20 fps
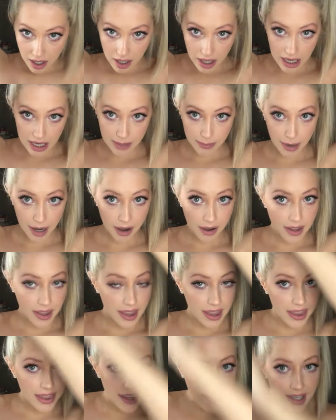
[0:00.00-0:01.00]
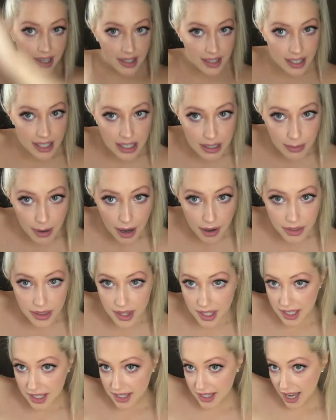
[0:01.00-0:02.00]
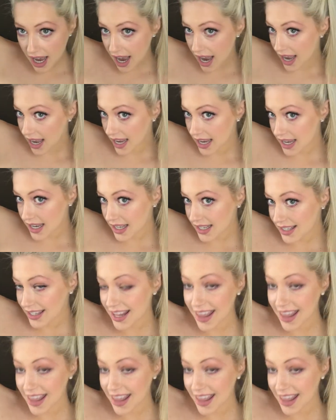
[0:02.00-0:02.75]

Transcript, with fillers: And this is about the size